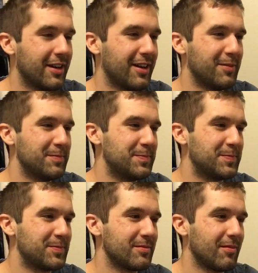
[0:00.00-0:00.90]

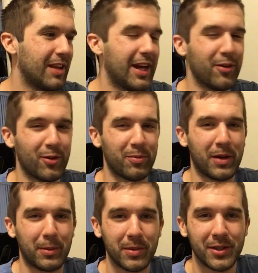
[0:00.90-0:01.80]
I don't know if
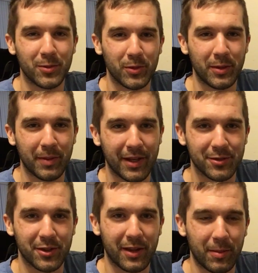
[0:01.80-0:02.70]
my opinion really
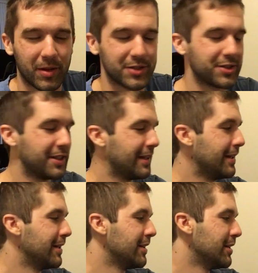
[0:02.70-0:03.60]
matters all that much.
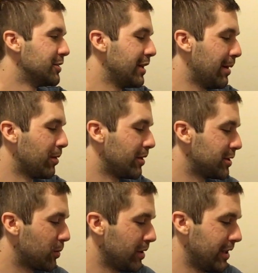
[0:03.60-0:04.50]
So the
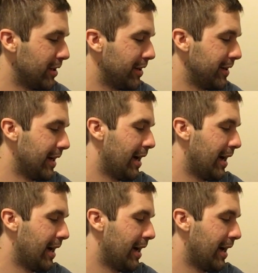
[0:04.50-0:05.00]
MREs are really good.